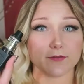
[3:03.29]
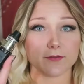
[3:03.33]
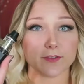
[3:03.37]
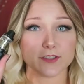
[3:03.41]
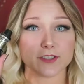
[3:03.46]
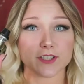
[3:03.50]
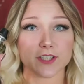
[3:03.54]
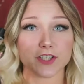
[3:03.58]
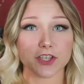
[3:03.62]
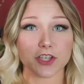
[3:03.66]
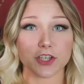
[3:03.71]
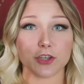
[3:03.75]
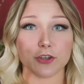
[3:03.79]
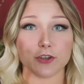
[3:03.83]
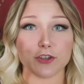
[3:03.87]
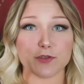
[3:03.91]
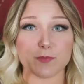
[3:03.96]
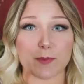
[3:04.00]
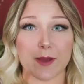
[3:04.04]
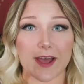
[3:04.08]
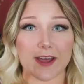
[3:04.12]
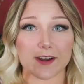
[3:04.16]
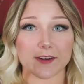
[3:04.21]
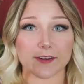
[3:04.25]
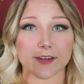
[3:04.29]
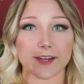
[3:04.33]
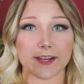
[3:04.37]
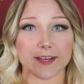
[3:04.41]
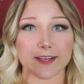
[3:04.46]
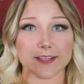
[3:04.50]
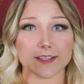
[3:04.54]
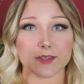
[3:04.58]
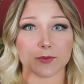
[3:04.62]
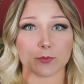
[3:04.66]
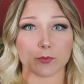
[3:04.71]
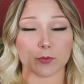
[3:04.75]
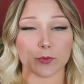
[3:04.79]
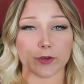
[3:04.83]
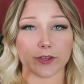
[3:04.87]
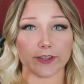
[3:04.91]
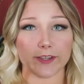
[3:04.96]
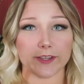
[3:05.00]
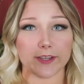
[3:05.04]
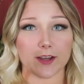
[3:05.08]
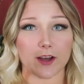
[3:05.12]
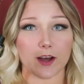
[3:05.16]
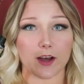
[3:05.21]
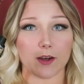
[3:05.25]
For such a huge battery, it is a
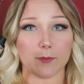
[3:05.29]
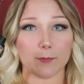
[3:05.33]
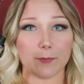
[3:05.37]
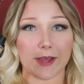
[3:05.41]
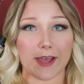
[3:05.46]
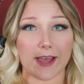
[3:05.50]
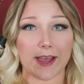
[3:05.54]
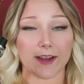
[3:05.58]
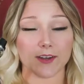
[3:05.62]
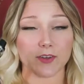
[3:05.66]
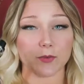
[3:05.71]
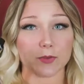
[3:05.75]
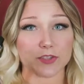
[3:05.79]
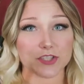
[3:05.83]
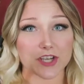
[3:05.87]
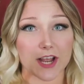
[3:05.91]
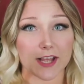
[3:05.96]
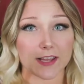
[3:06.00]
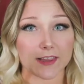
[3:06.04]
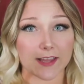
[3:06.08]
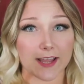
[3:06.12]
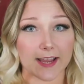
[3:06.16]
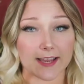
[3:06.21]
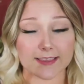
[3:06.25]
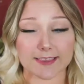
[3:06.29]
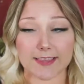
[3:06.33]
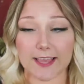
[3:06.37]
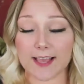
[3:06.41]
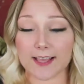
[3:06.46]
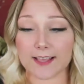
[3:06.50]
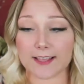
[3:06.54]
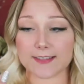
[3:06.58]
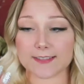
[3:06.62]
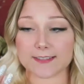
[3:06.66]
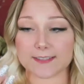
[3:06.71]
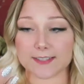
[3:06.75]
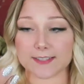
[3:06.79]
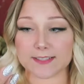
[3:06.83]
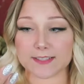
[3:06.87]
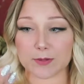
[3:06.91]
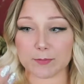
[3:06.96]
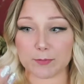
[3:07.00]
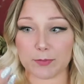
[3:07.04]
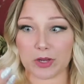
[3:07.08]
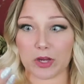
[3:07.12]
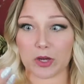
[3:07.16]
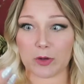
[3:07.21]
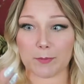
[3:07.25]
really compact, which I like that because it's
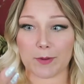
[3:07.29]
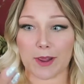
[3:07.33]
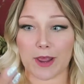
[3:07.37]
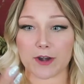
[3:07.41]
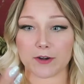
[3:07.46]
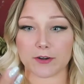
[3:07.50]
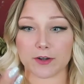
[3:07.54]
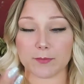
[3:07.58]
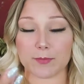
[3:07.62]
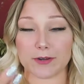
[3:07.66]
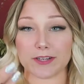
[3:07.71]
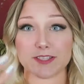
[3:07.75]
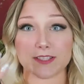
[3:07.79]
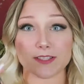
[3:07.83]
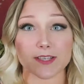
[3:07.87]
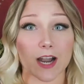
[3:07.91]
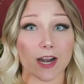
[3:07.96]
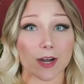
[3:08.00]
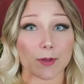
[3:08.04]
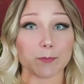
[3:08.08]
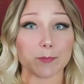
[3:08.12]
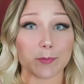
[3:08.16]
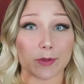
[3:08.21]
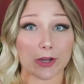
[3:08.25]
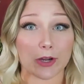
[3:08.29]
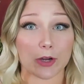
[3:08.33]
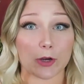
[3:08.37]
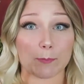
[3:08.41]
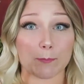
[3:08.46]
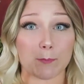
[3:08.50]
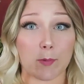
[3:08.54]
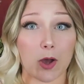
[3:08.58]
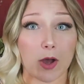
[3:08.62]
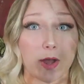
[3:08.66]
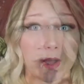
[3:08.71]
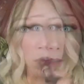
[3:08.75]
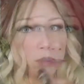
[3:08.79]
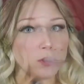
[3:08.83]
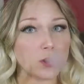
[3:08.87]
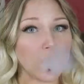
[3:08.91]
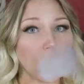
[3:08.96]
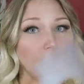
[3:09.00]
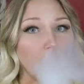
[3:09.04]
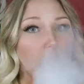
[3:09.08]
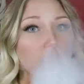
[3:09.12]
a bigger battery, but it's not a bigger mod.